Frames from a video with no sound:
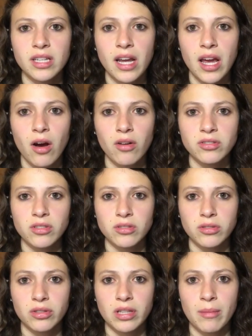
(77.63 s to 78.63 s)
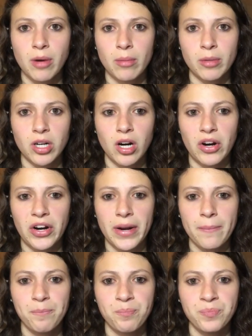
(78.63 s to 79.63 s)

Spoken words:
and I also sold them on Mercari.